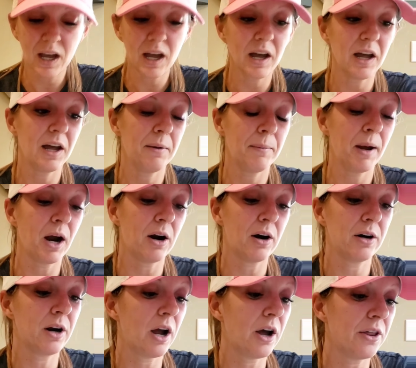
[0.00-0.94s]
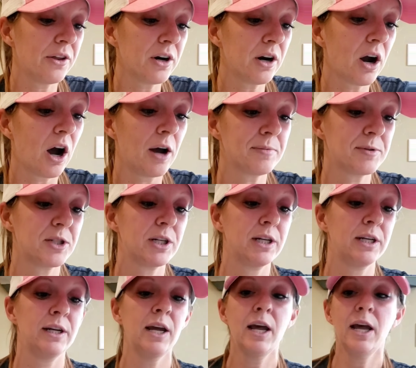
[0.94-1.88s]
Our other
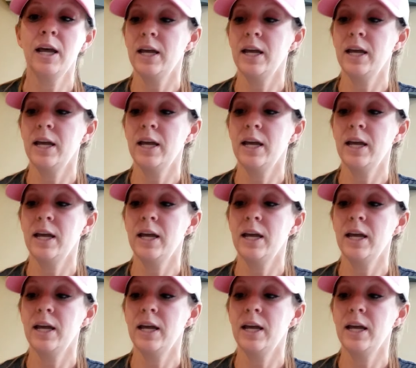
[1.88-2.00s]
option